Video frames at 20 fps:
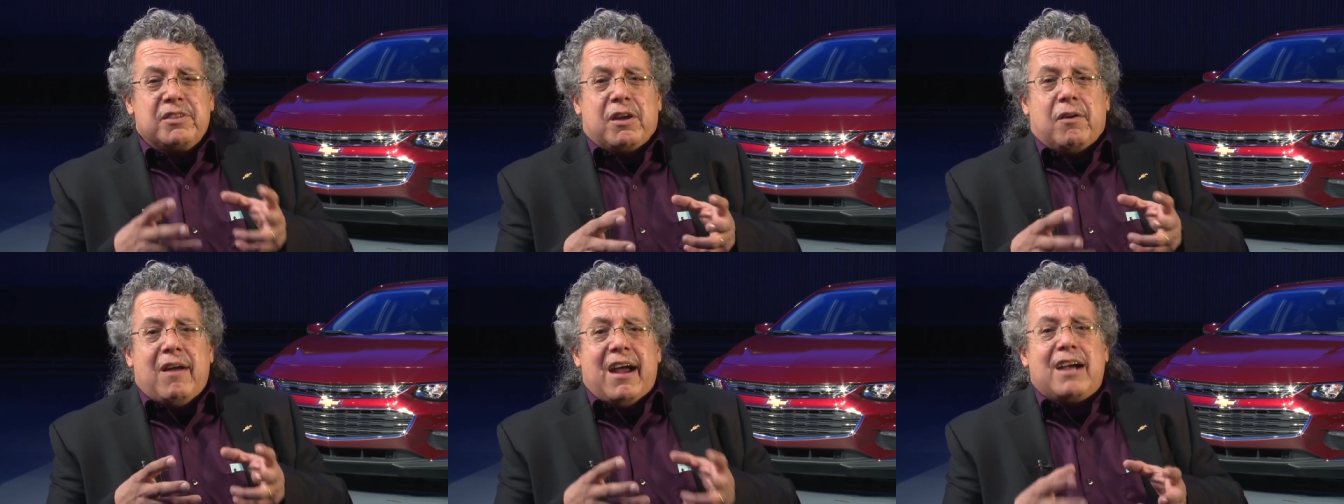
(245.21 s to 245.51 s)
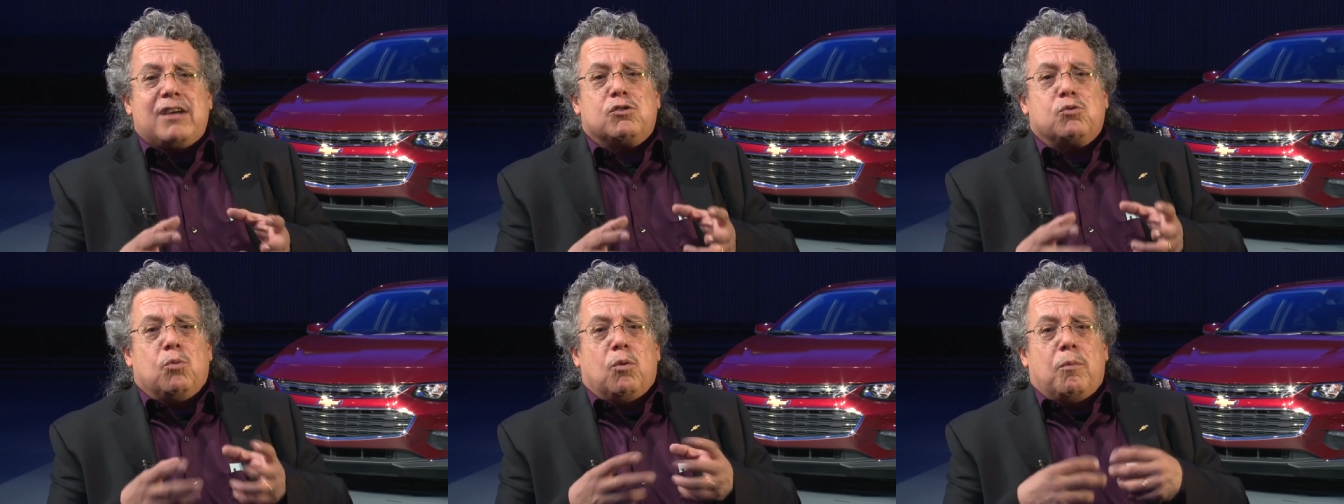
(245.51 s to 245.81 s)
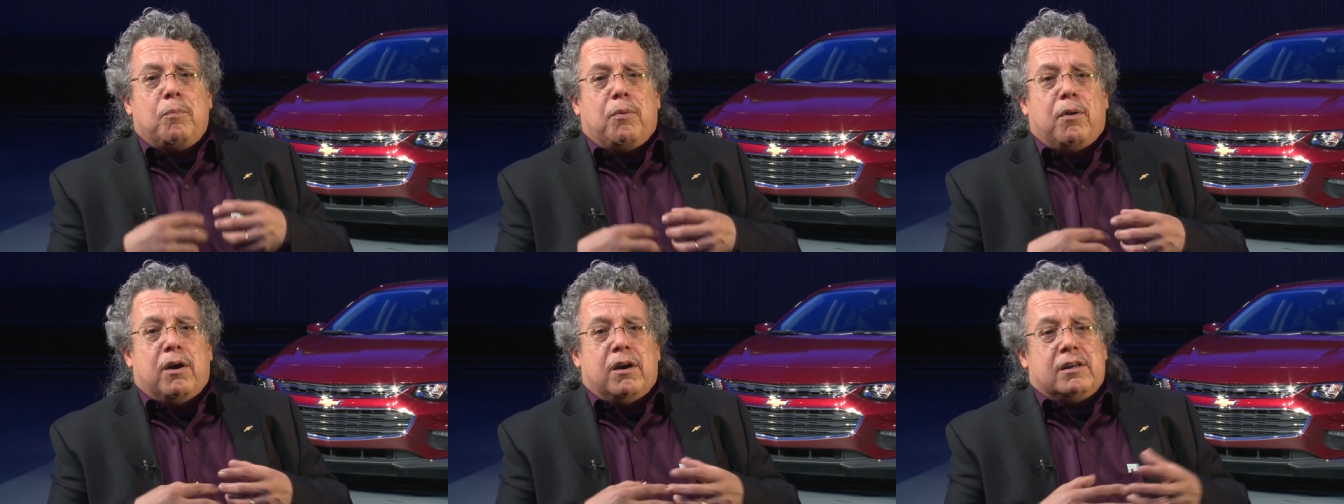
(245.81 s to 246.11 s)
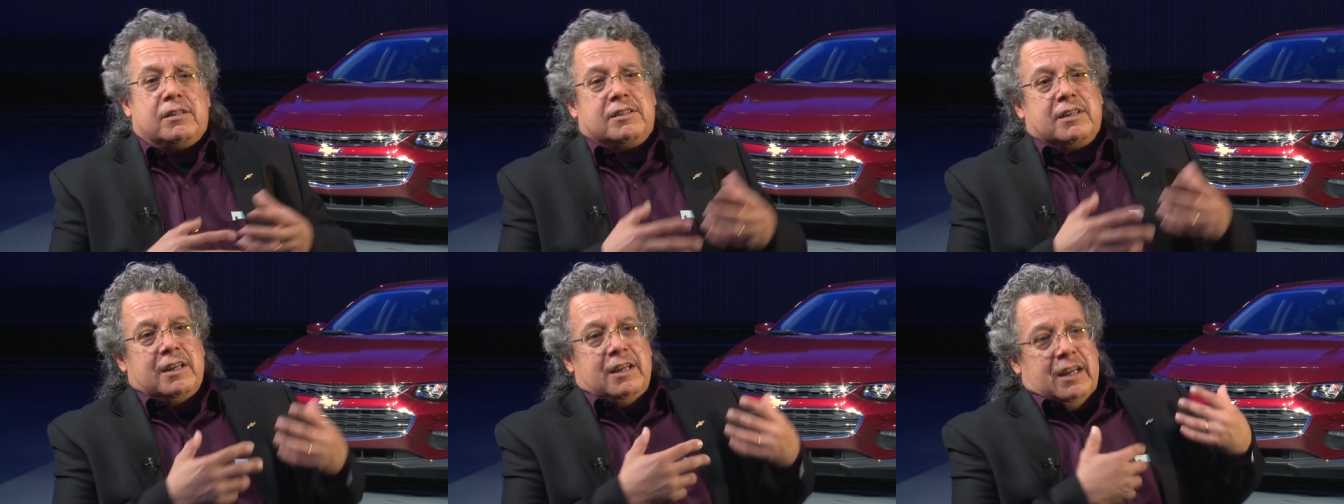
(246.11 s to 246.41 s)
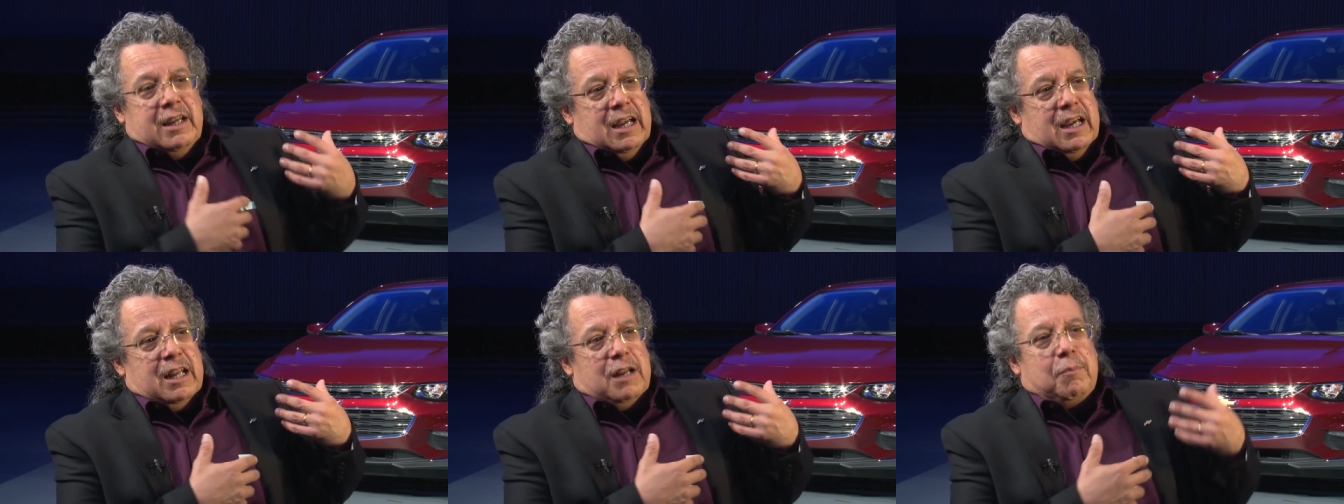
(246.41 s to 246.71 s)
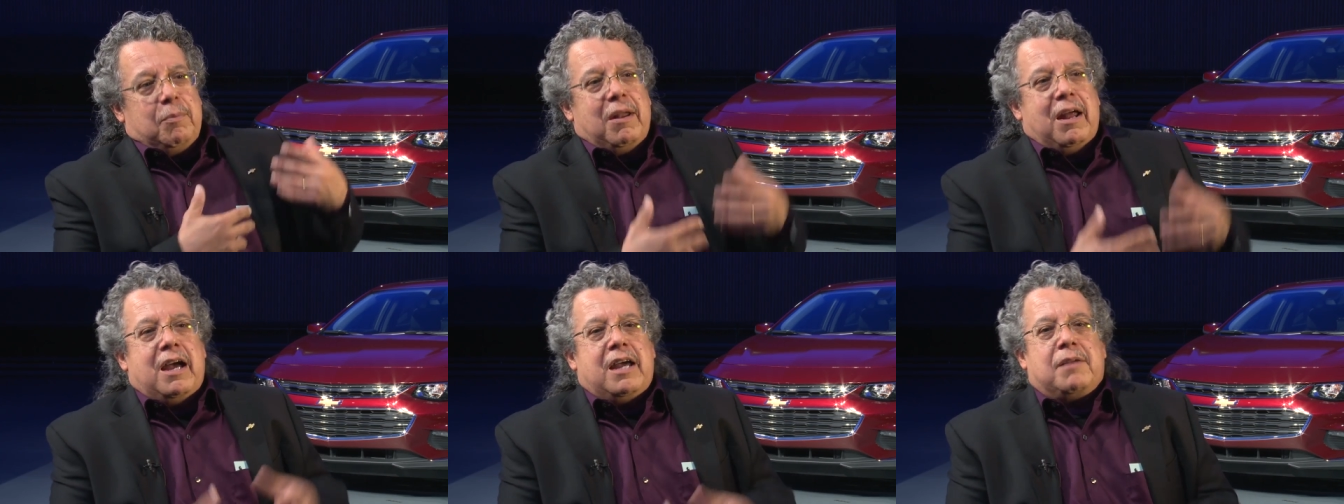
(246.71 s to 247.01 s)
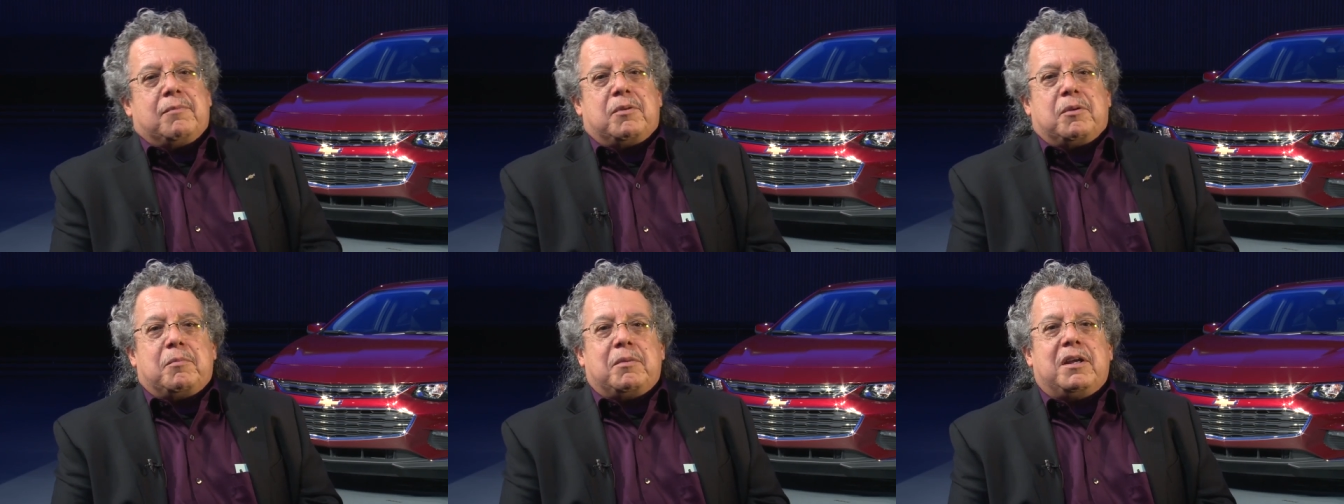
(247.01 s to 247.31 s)
their actual parts and
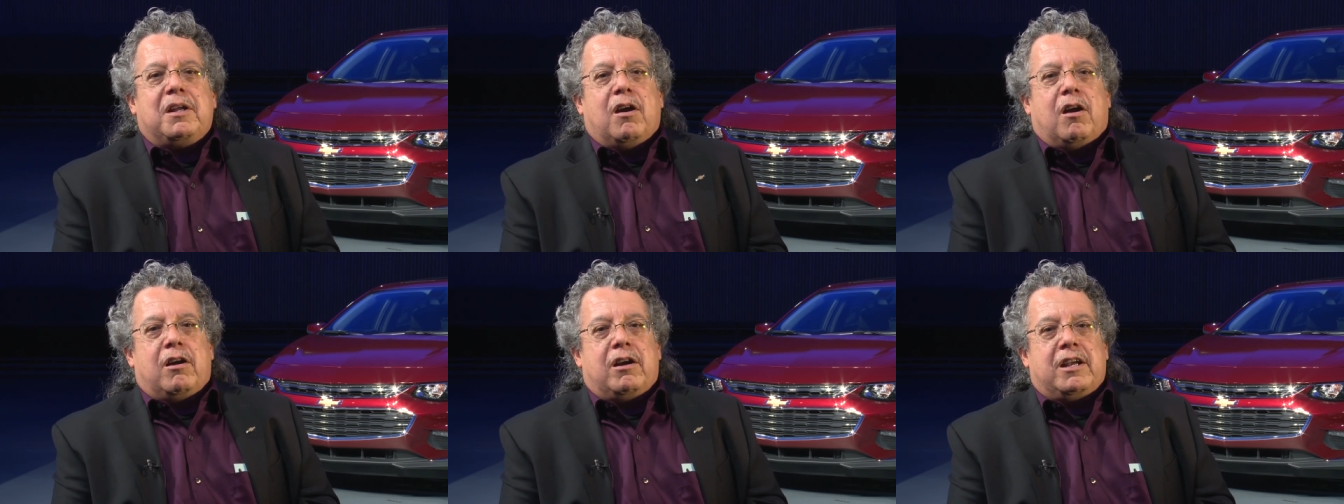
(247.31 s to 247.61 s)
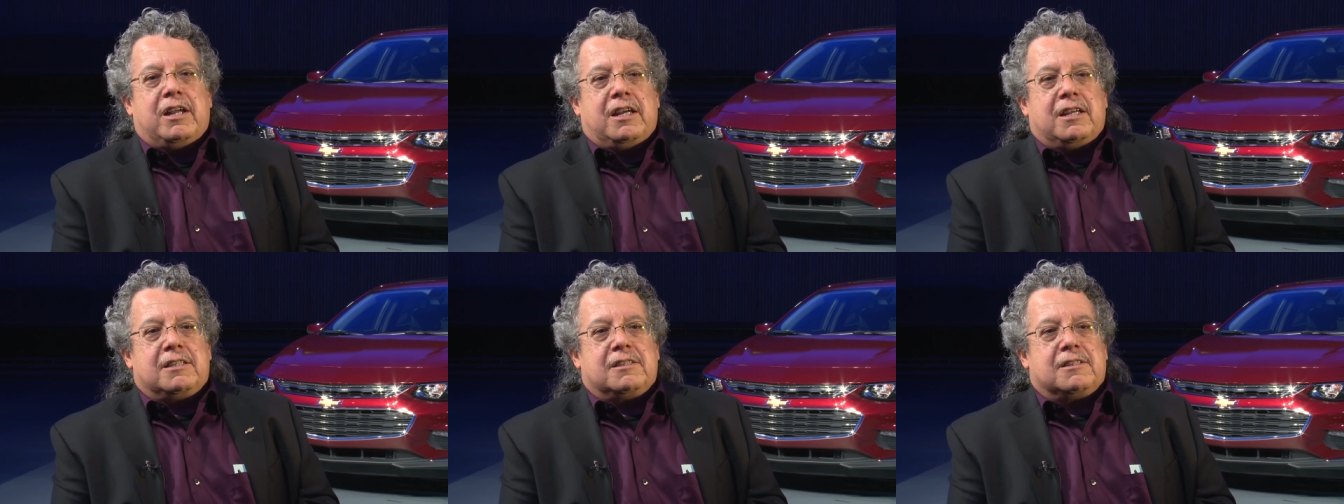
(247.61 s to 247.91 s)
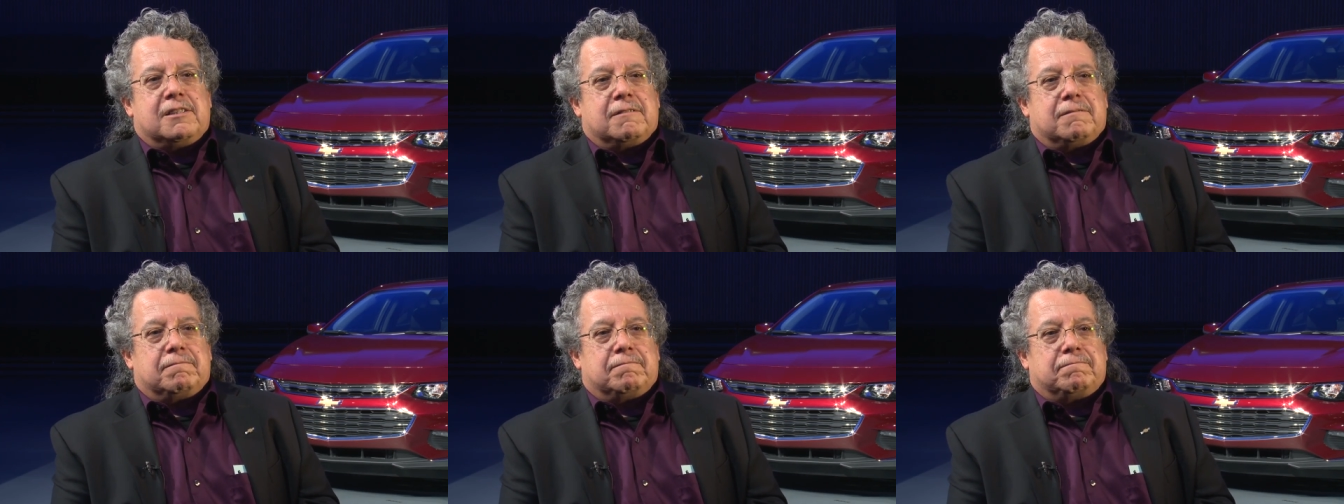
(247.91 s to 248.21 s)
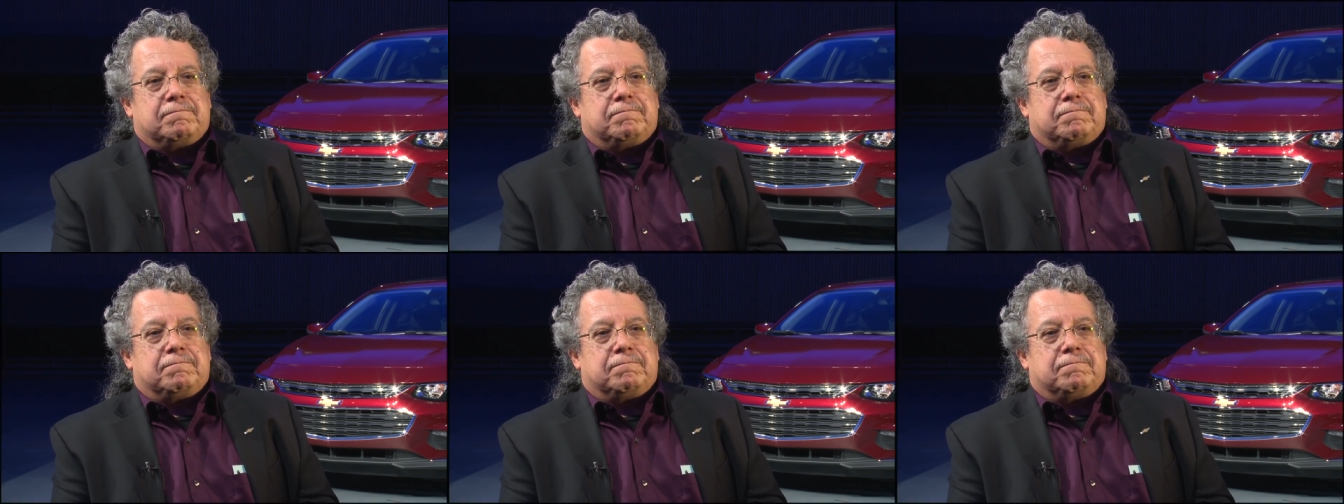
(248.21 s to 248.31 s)
applying them to meet our needs.